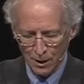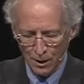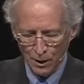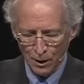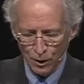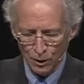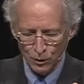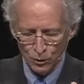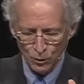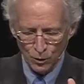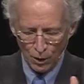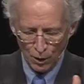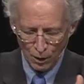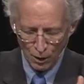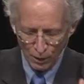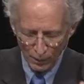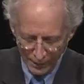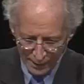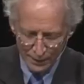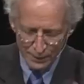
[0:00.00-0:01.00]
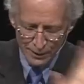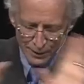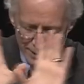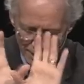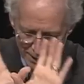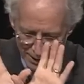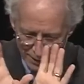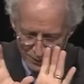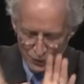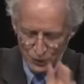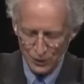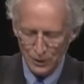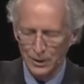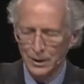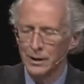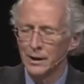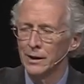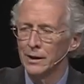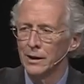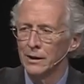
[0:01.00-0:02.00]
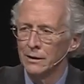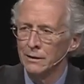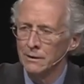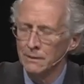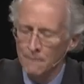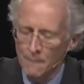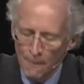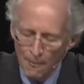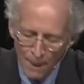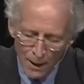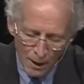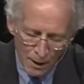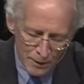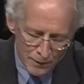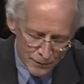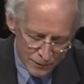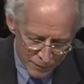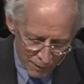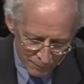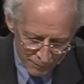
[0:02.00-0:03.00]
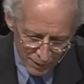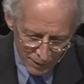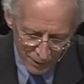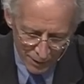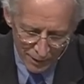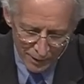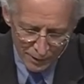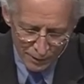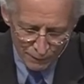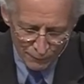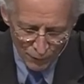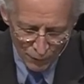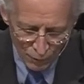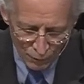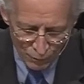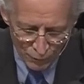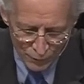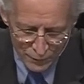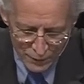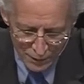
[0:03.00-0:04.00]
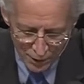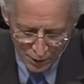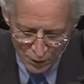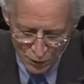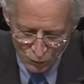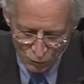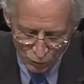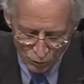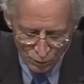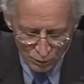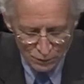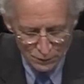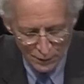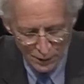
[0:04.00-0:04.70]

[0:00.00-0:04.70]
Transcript: who are engaging in some kind of homosexual